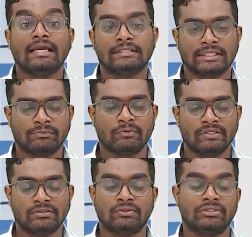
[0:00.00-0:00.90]

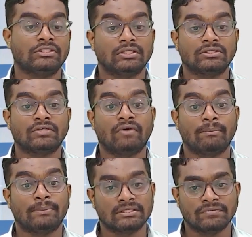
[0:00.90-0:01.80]
equivalent. So this also form
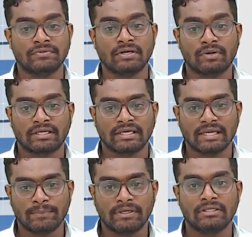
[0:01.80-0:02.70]
parts of your working
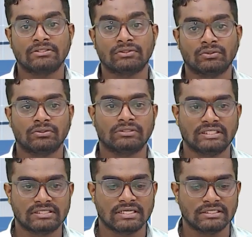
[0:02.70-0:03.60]
capital. So
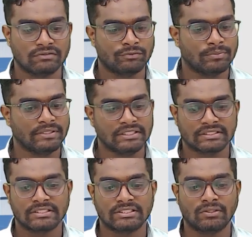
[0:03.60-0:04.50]
that's the reason we will be
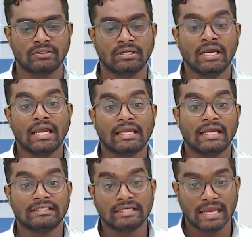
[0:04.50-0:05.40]
discussing on
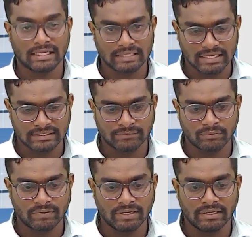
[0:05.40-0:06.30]
cash and cash
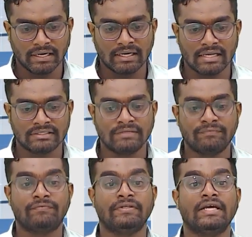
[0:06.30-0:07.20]
equivalent. And lastly,
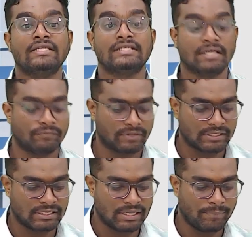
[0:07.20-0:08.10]
financing of
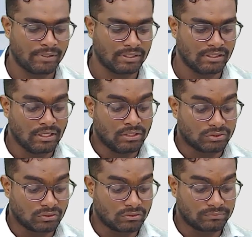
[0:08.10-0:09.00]
working capital.
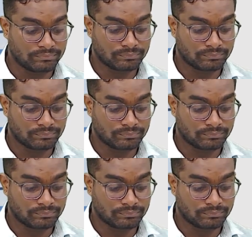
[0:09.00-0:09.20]
So